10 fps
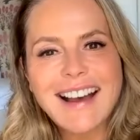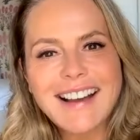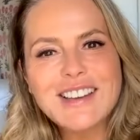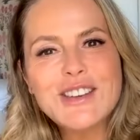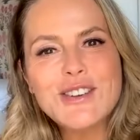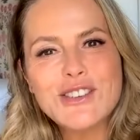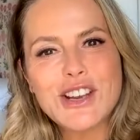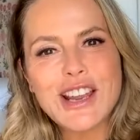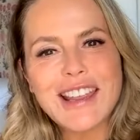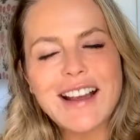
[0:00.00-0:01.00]

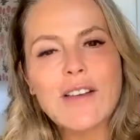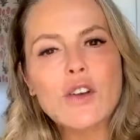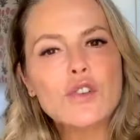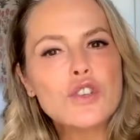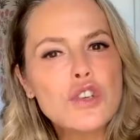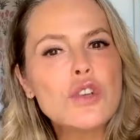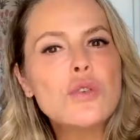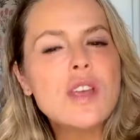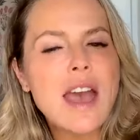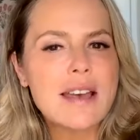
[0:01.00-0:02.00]
Unusually, I've got
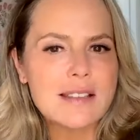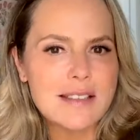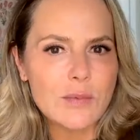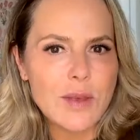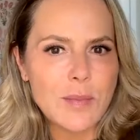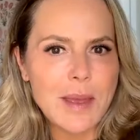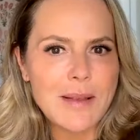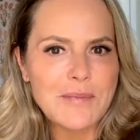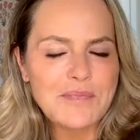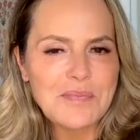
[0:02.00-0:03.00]
two guests with
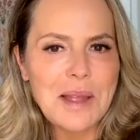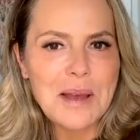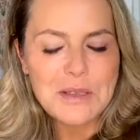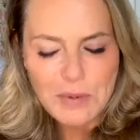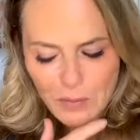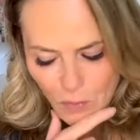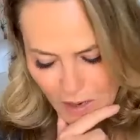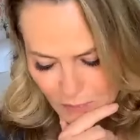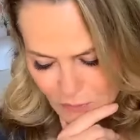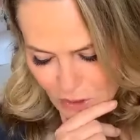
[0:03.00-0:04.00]
me, a husband and
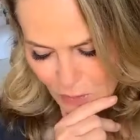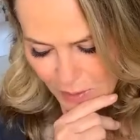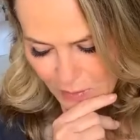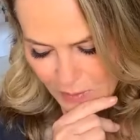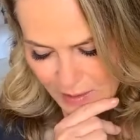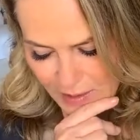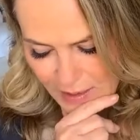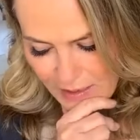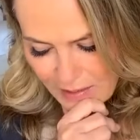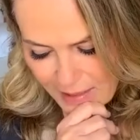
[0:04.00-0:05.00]
wife duo.
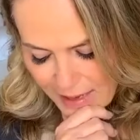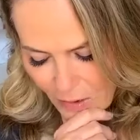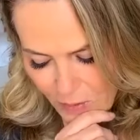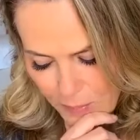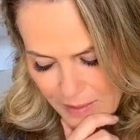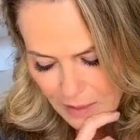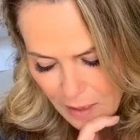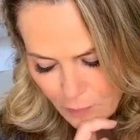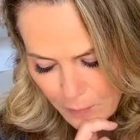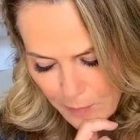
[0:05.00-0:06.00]
They are the
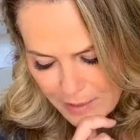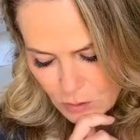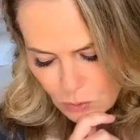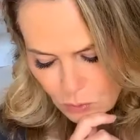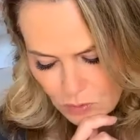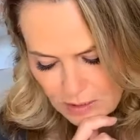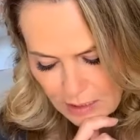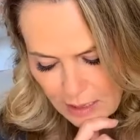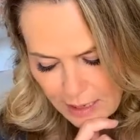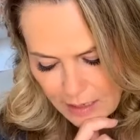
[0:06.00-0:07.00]
midlife mentors,
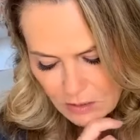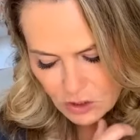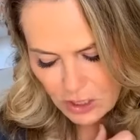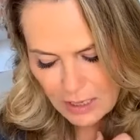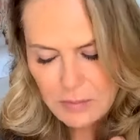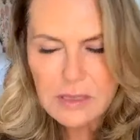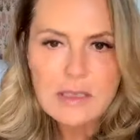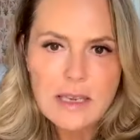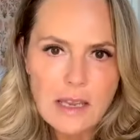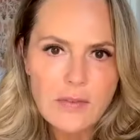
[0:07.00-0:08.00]
Claire and James
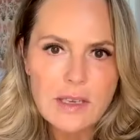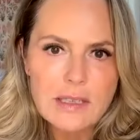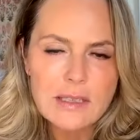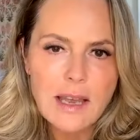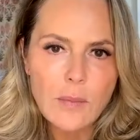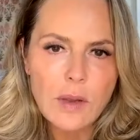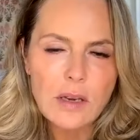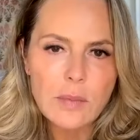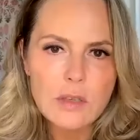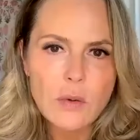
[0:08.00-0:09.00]
Davis. And we're
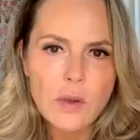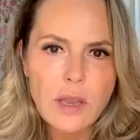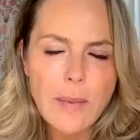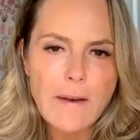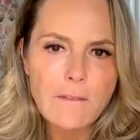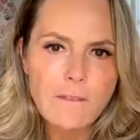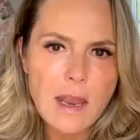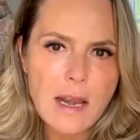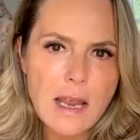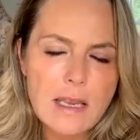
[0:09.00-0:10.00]
going to be talking about
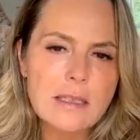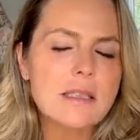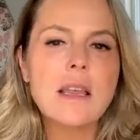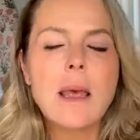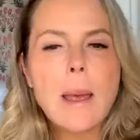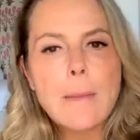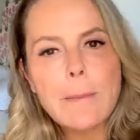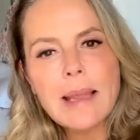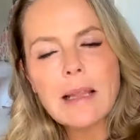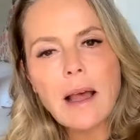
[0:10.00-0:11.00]
fitness,
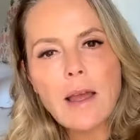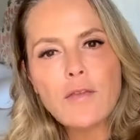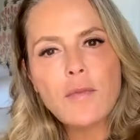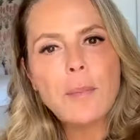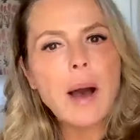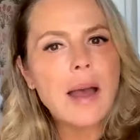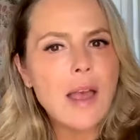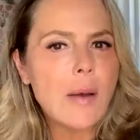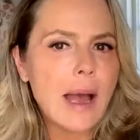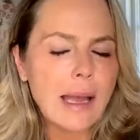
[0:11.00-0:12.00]
midlife,
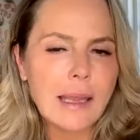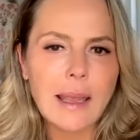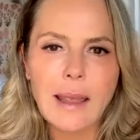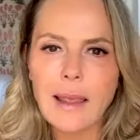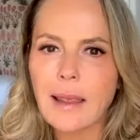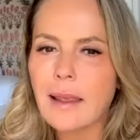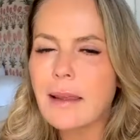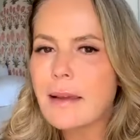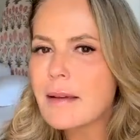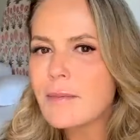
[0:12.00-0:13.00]
biohacking,
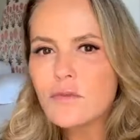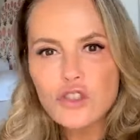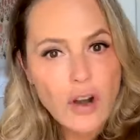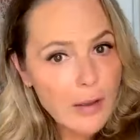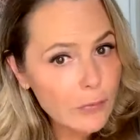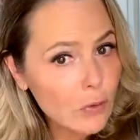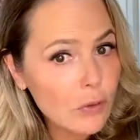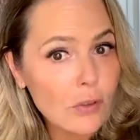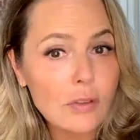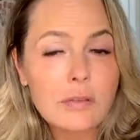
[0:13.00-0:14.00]

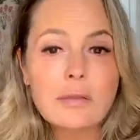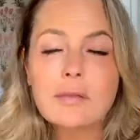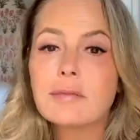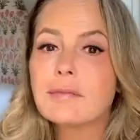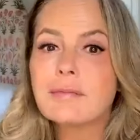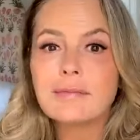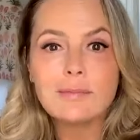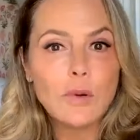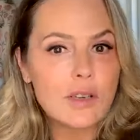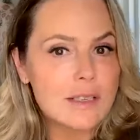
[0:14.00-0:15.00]
travel,
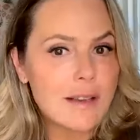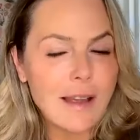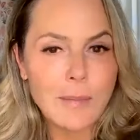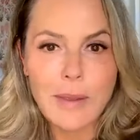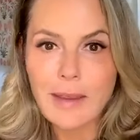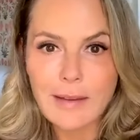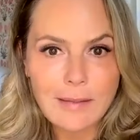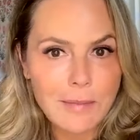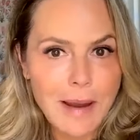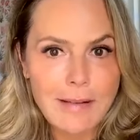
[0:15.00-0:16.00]
what it's like being
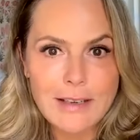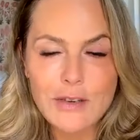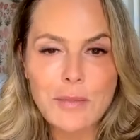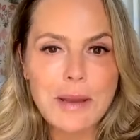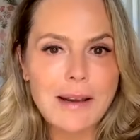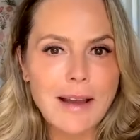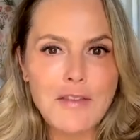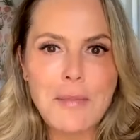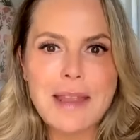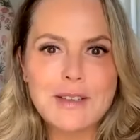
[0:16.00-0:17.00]
married to a
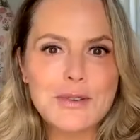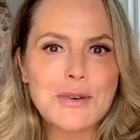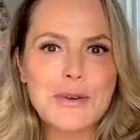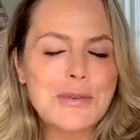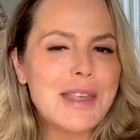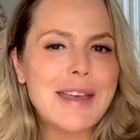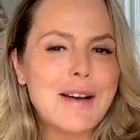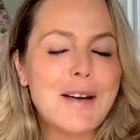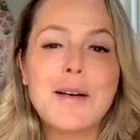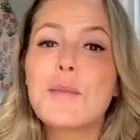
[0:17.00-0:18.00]
midlife mentor. They
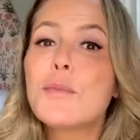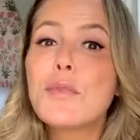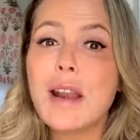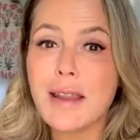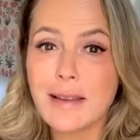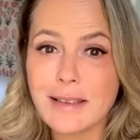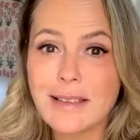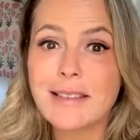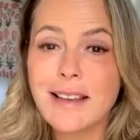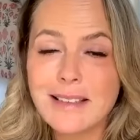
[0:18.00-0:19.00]
are
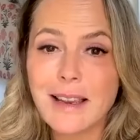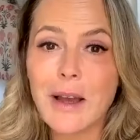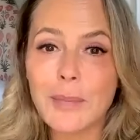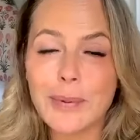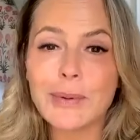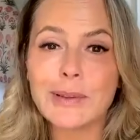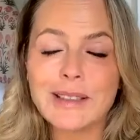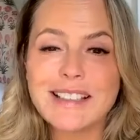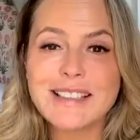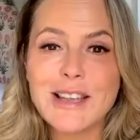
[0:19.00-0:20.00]
brilliant as a couple.
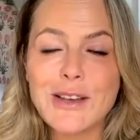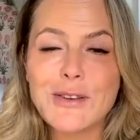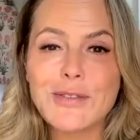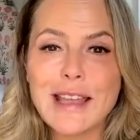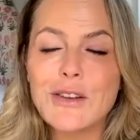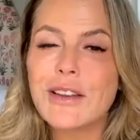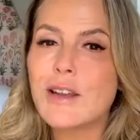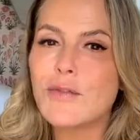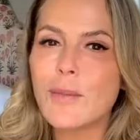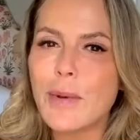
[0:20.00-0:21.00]
So they look at
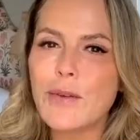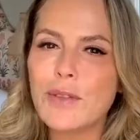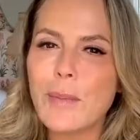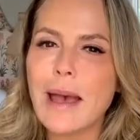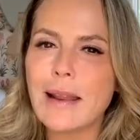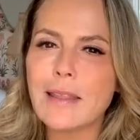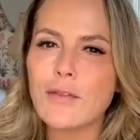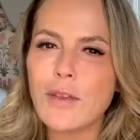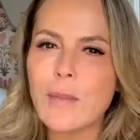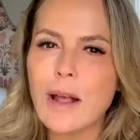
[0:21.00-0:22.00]
it from both the male and the
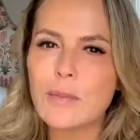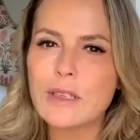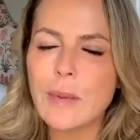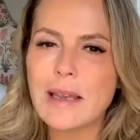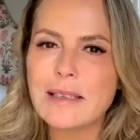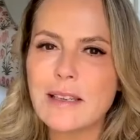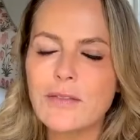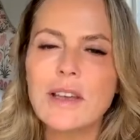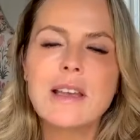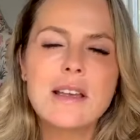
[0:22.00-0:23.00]
female
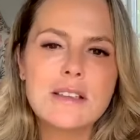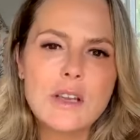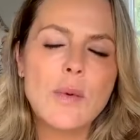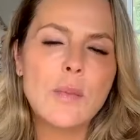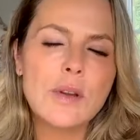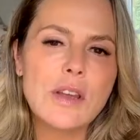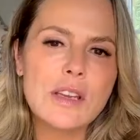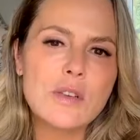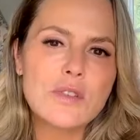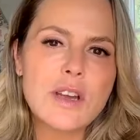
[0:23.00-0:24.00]
perspective. So pop a note
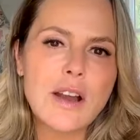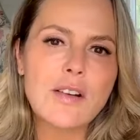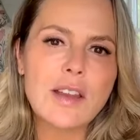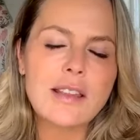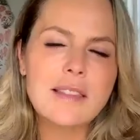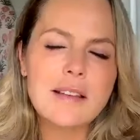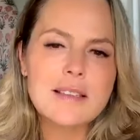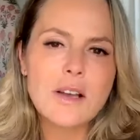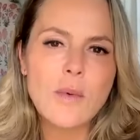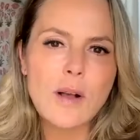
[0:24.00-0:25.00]
in your diary, the
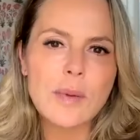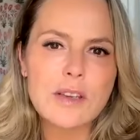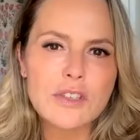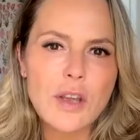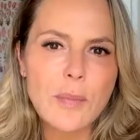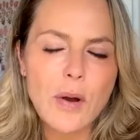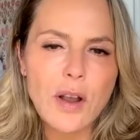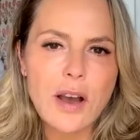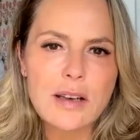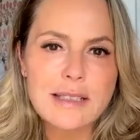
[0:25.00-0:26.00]
LIZLOVES Wellbeing Show
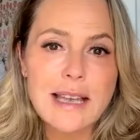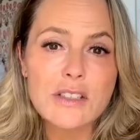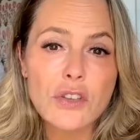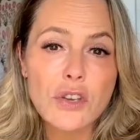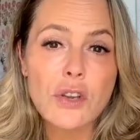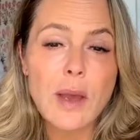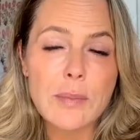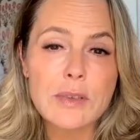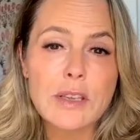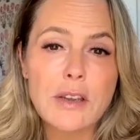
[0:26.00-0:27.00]
podcast. That's the new
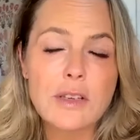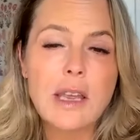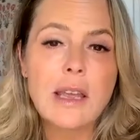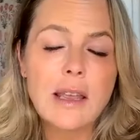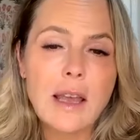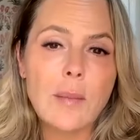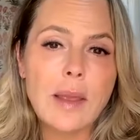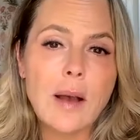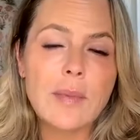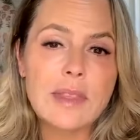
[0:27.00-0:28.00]
episode
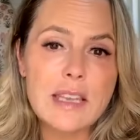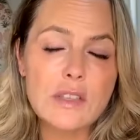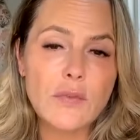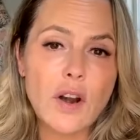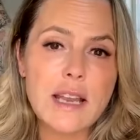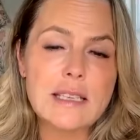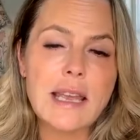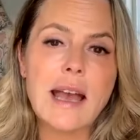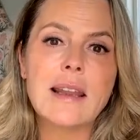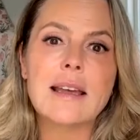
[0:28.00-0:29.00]
coming up this
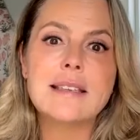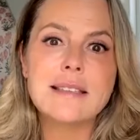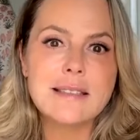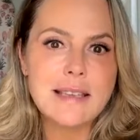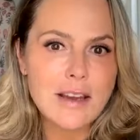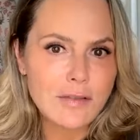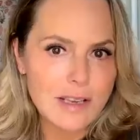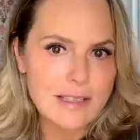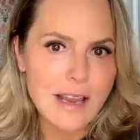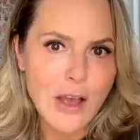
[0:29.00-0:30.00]
Friday. And I
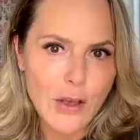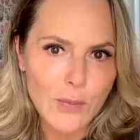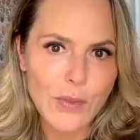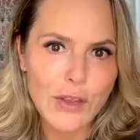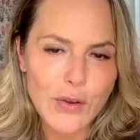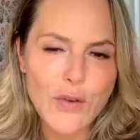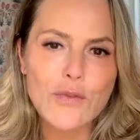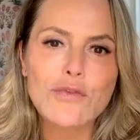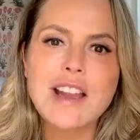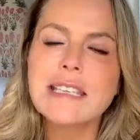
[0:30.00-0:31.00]
seriously hope that you have
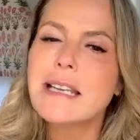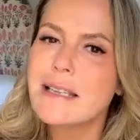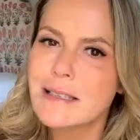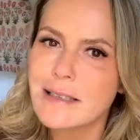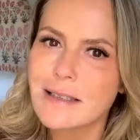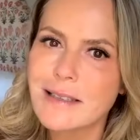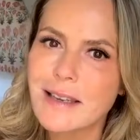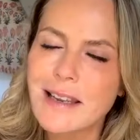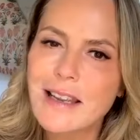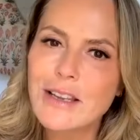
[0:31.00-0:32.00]
already listened
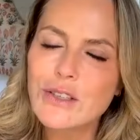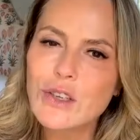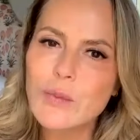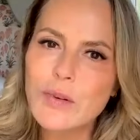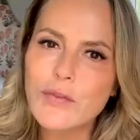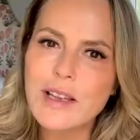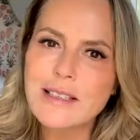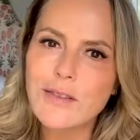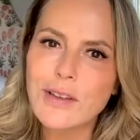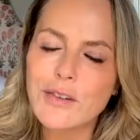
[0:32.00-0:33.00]
to
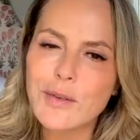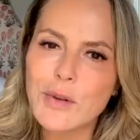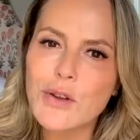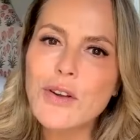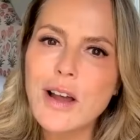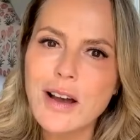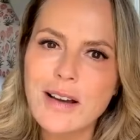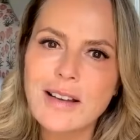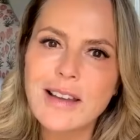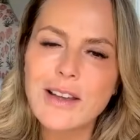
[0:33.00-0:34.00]
Professor Vikram
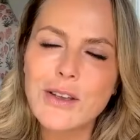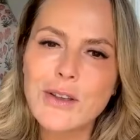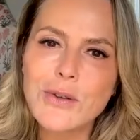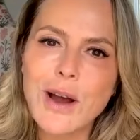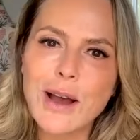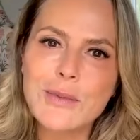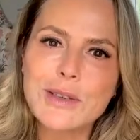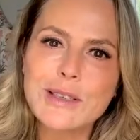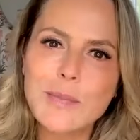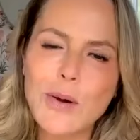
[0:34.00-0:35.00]
Kular, who I
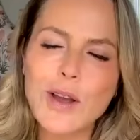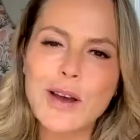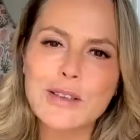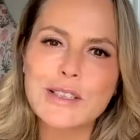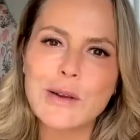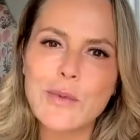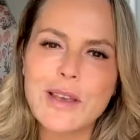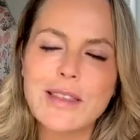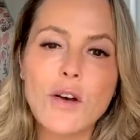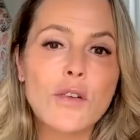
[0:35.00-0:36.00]
was podcasting
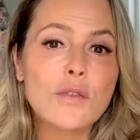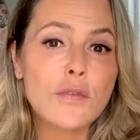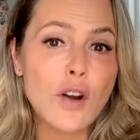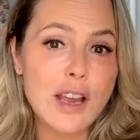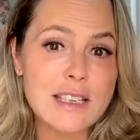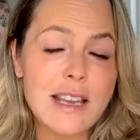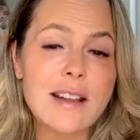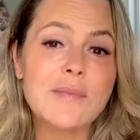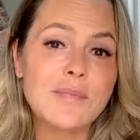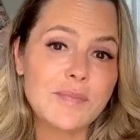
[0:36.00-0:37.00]
with on
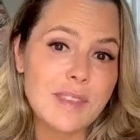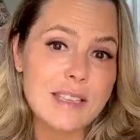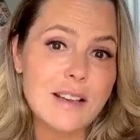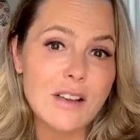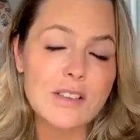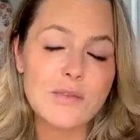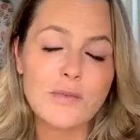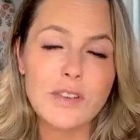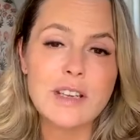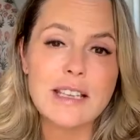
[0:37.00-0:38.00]
Friday, this last
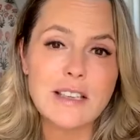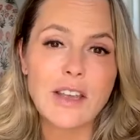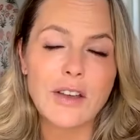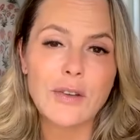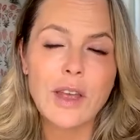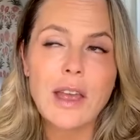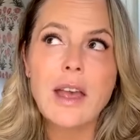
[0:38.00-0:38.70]
few days ago.